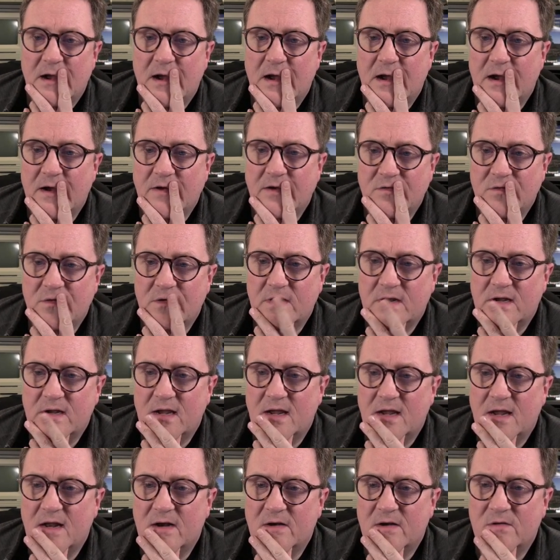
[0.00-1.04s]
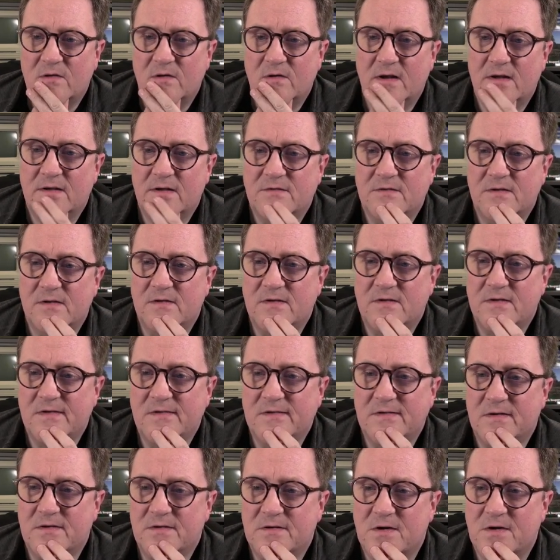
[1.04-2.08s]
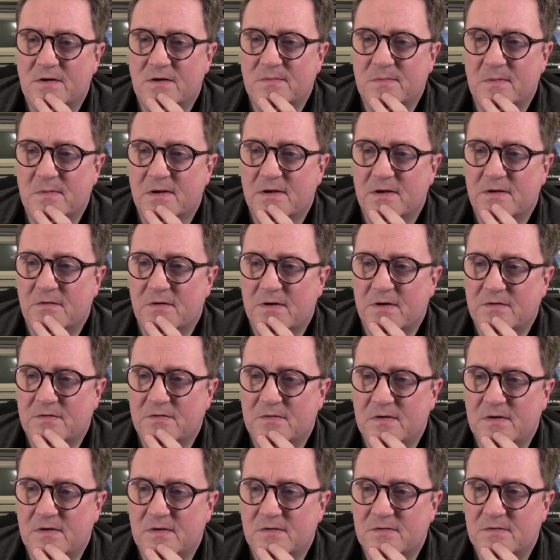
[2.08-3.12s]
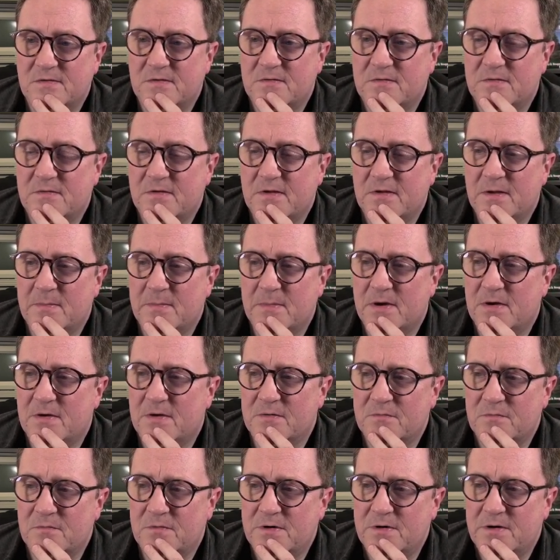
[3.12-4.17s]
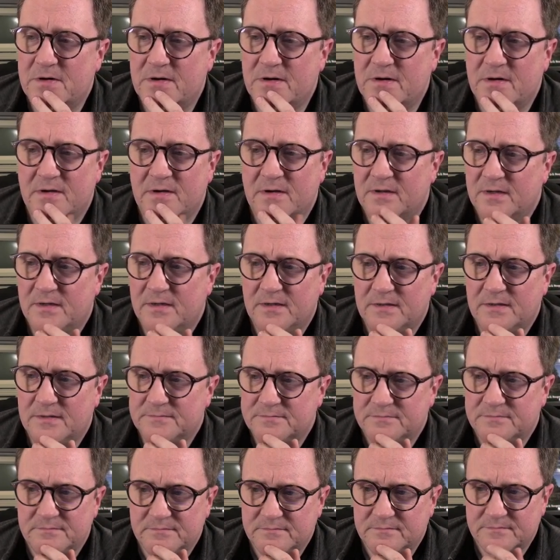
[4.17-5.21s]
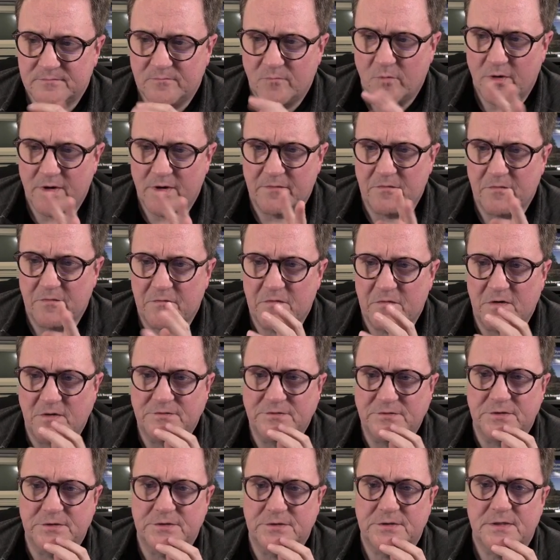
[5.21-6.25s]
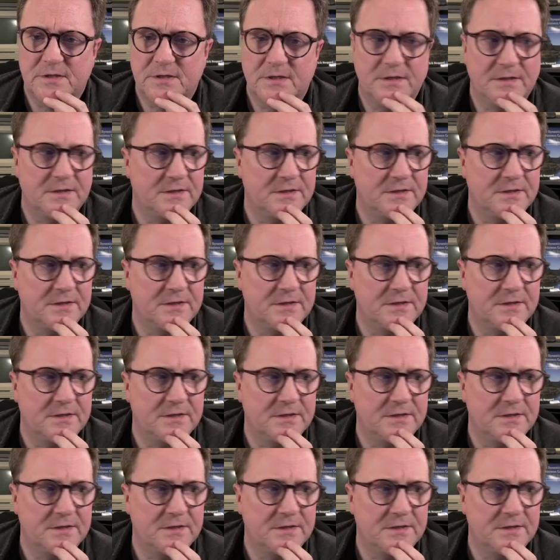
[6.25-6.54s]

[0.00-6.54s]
actually calculates the detailed customer ledger entries amount where whatever filters.